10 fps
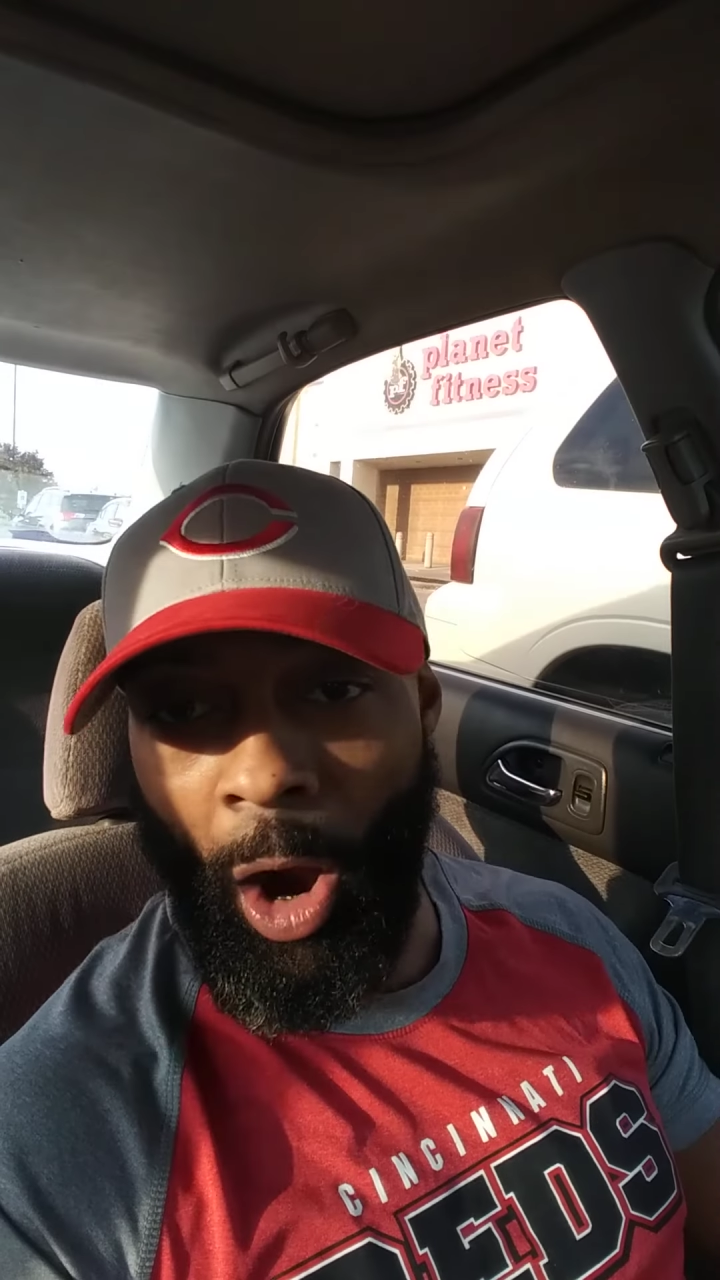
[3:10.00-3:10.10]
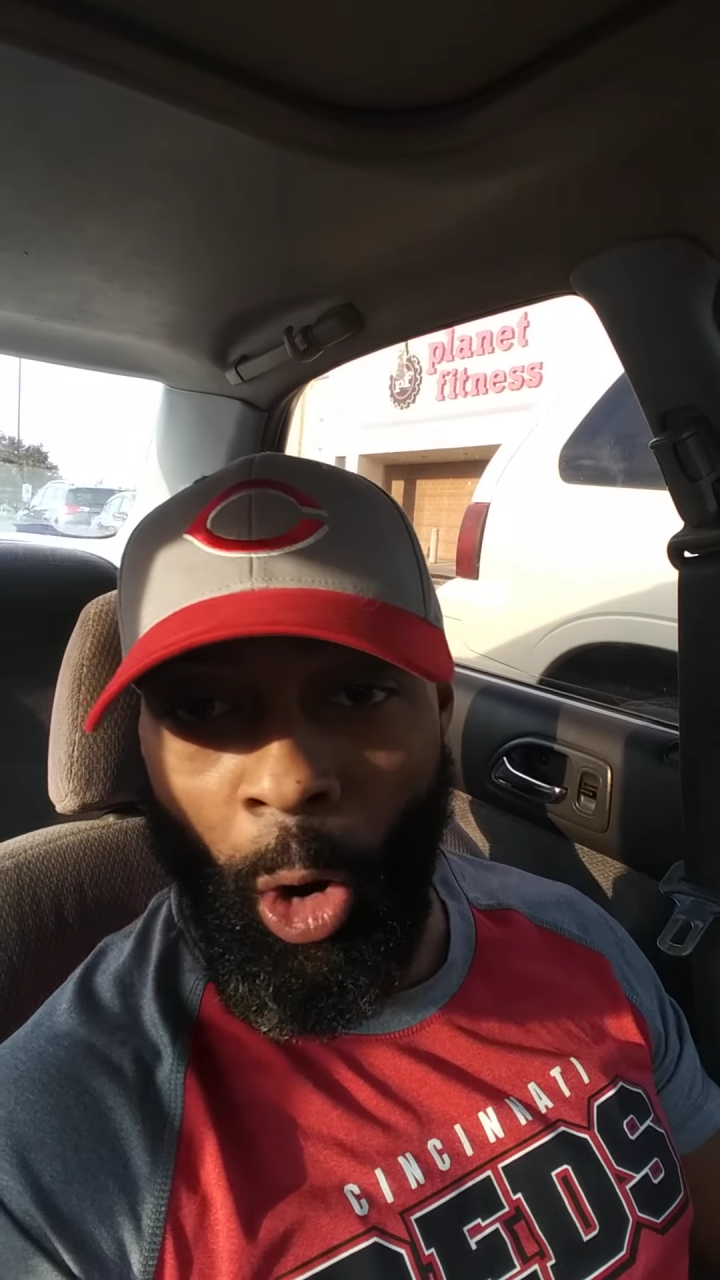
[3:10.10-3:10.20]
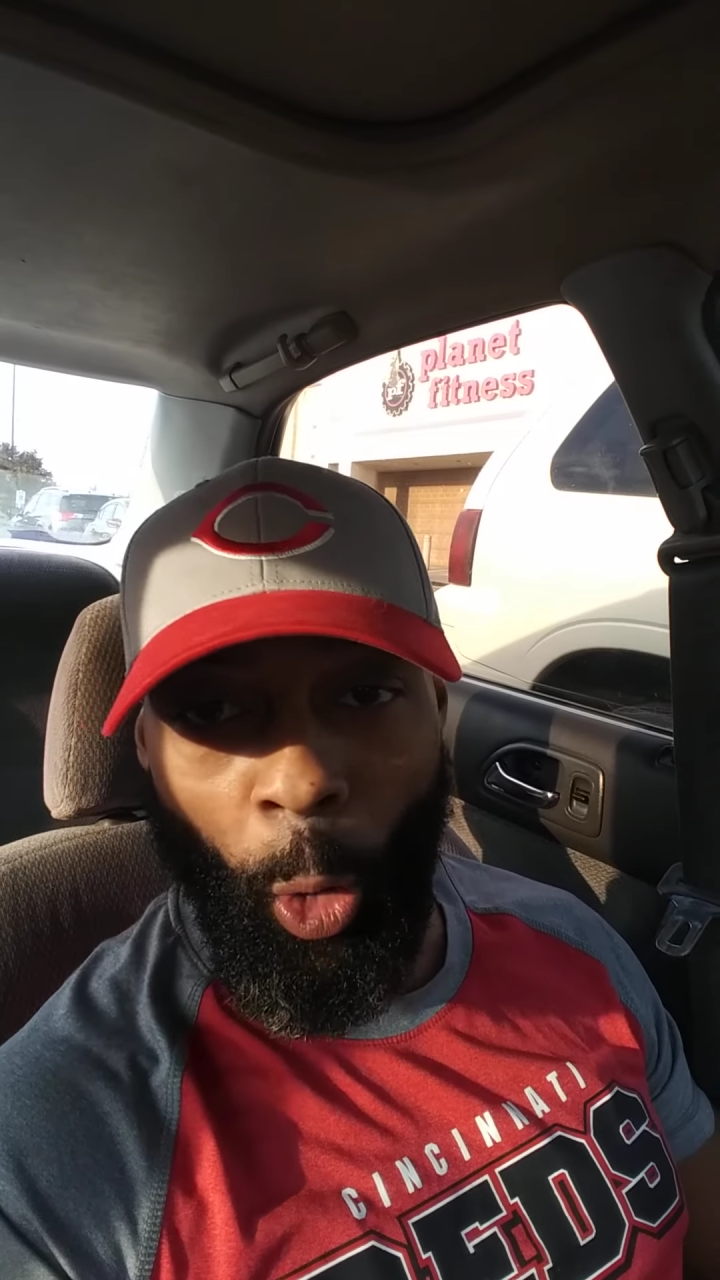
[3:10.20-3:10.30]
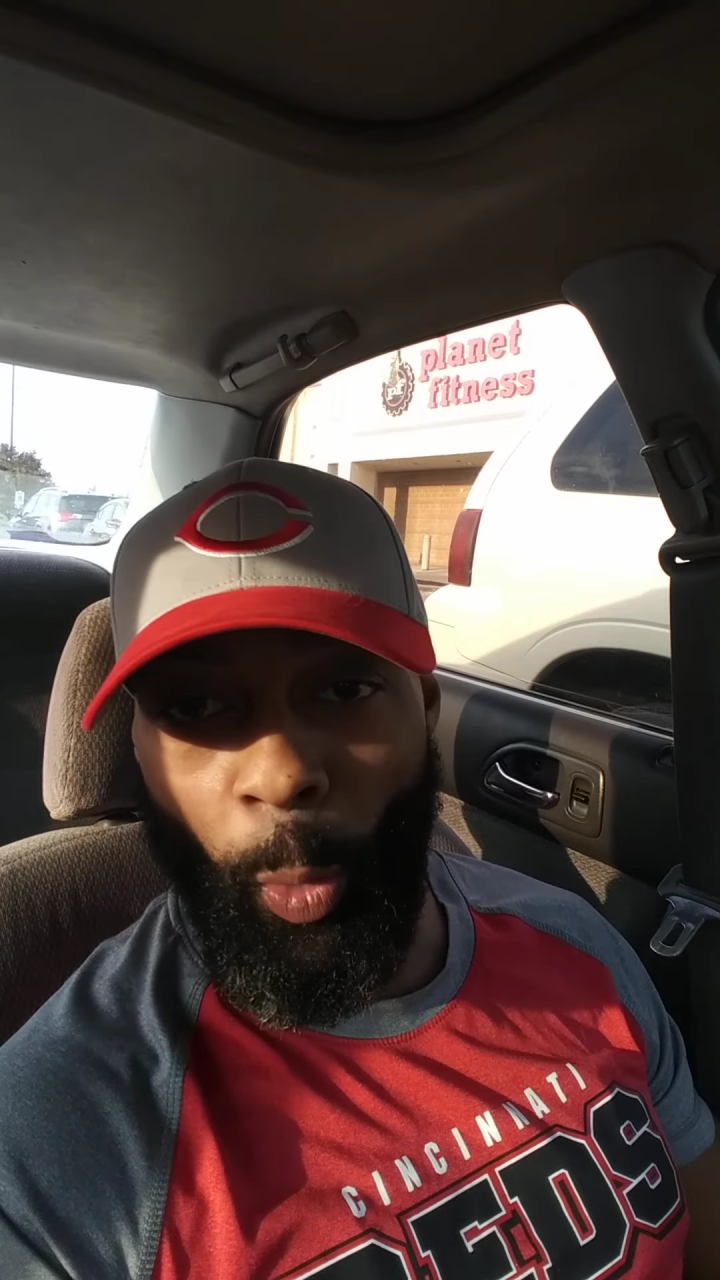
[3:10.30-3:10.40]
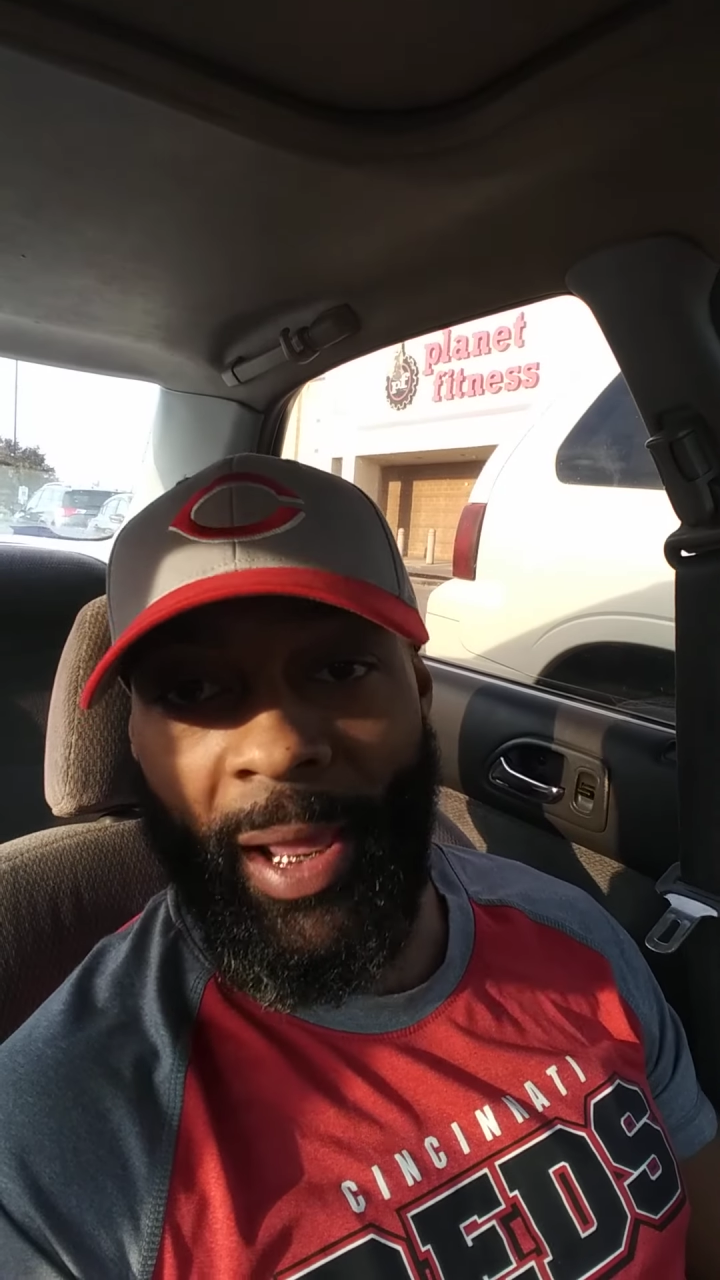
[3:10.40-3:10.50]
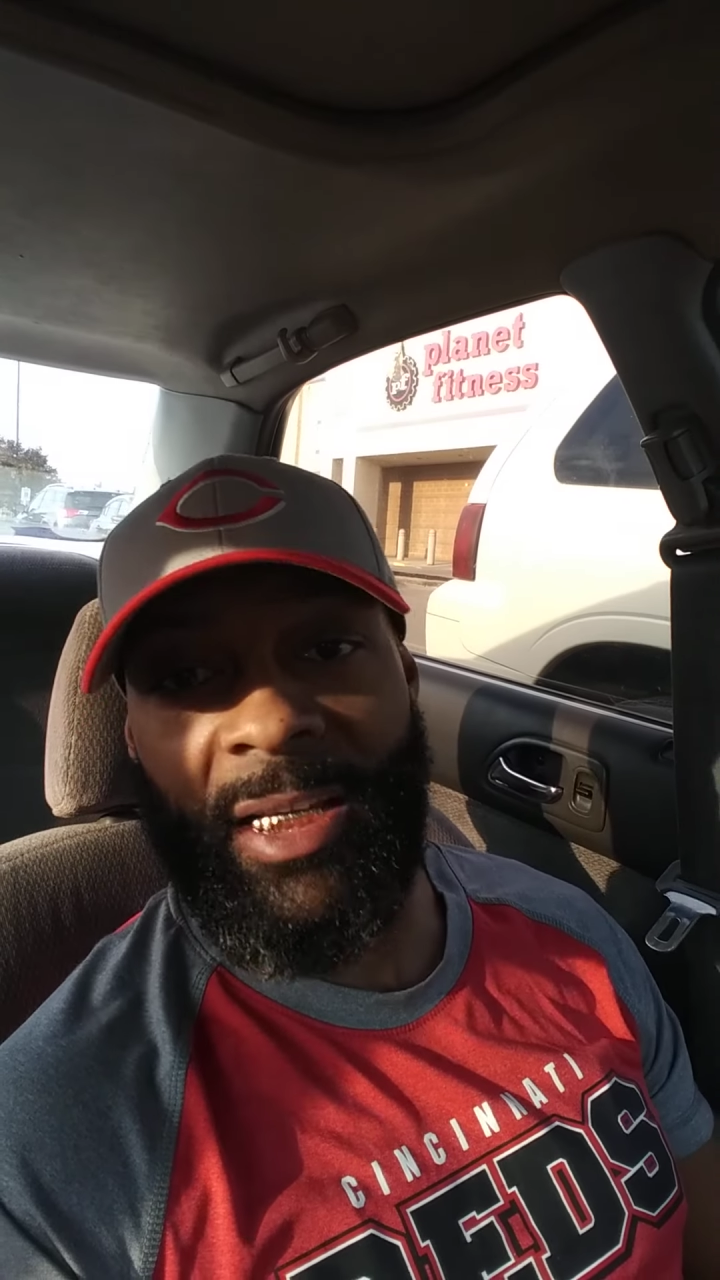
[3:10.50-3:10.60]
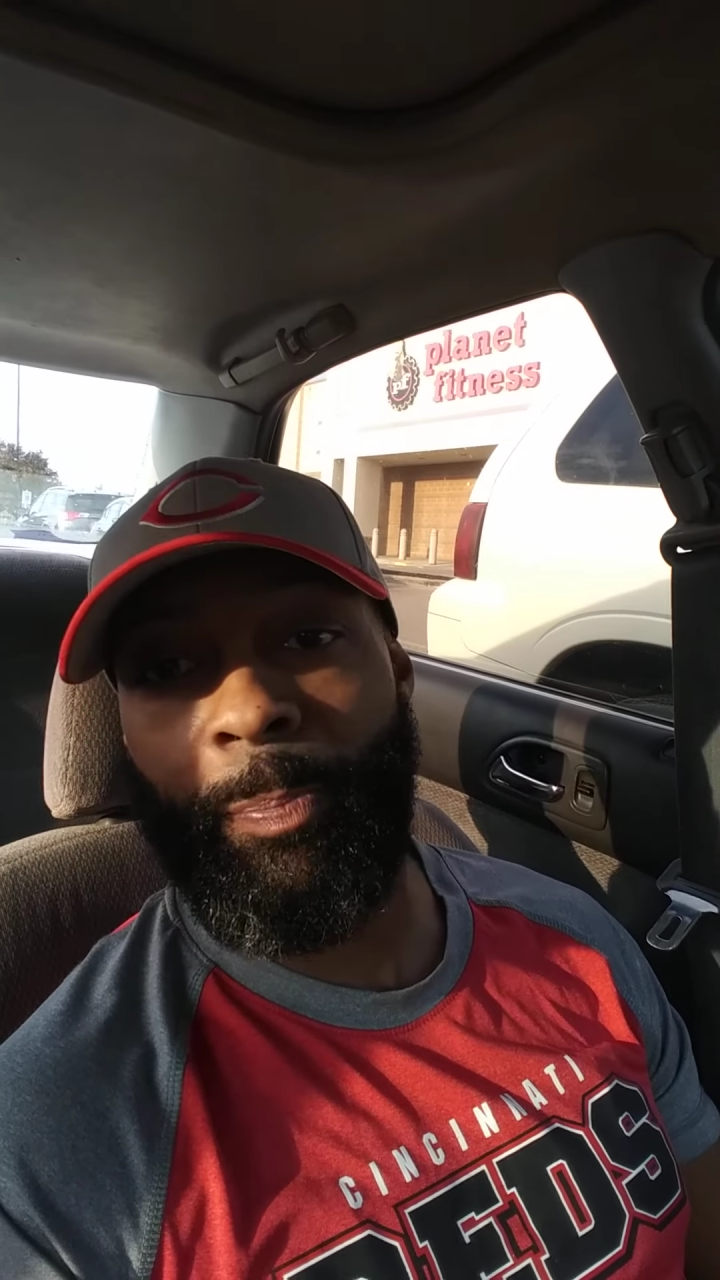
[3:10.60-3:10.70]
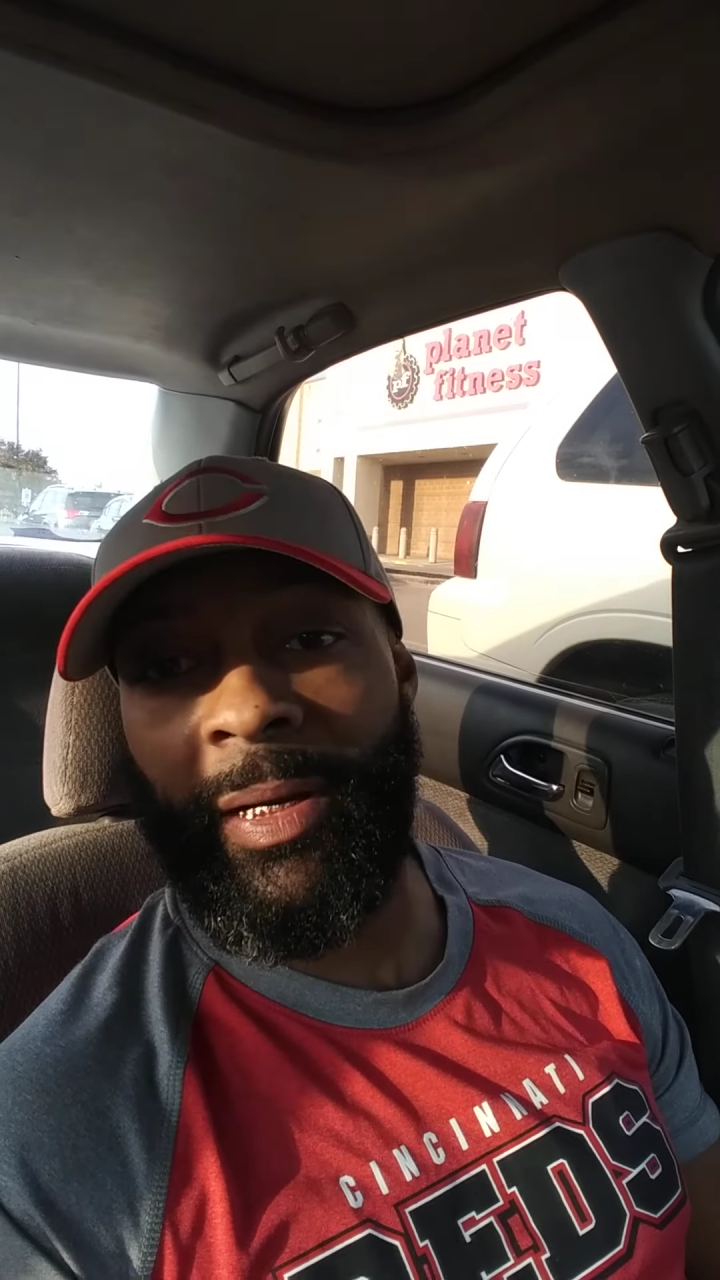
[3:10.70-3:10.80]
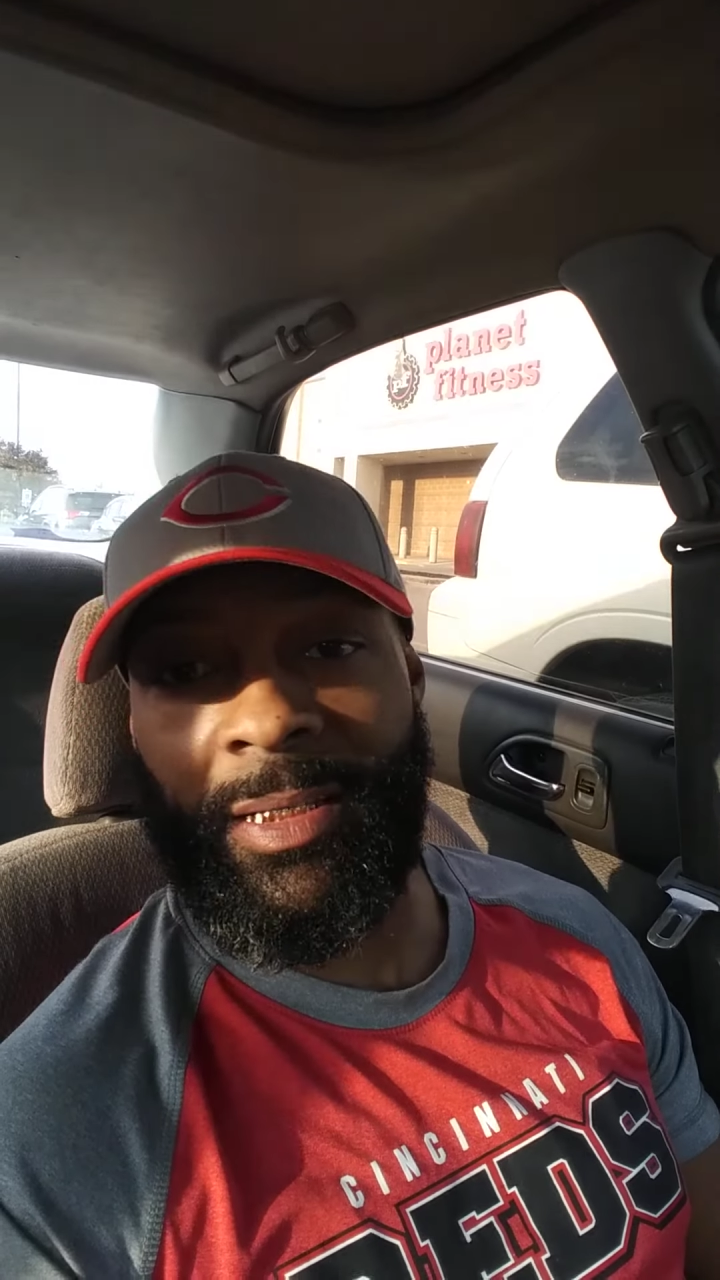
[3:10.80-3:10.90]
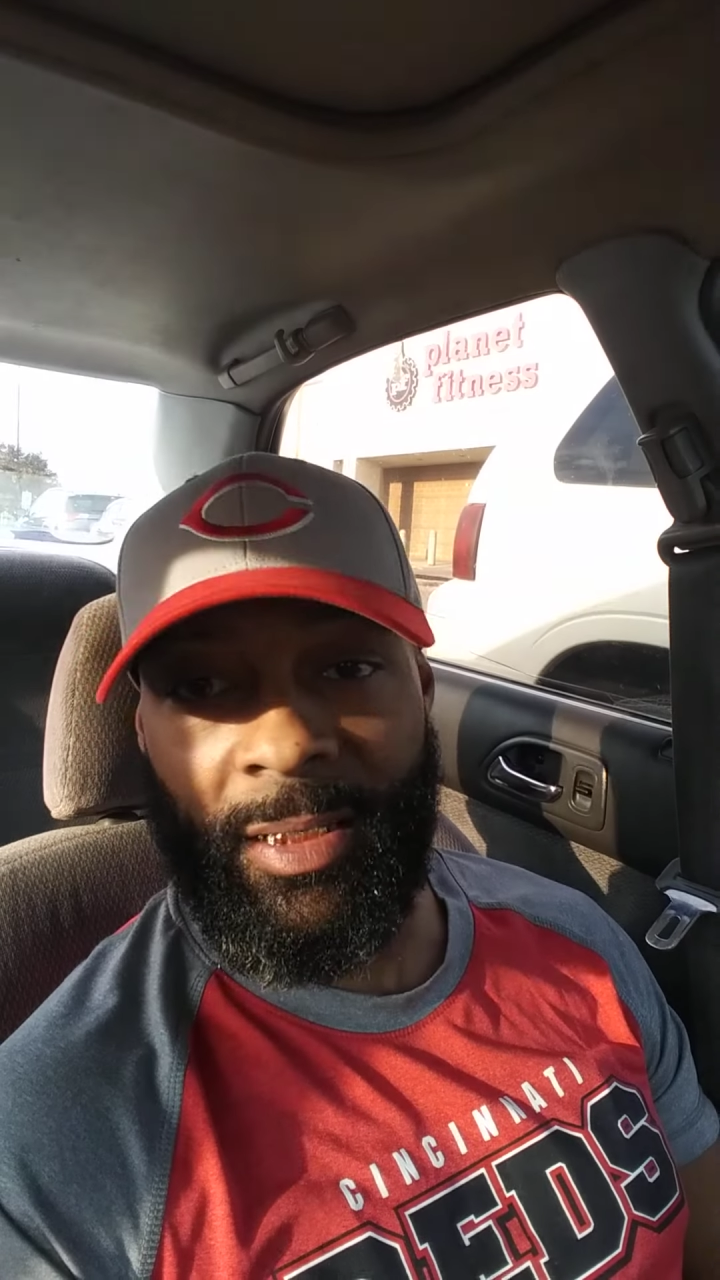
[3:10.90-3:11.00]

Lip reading: always been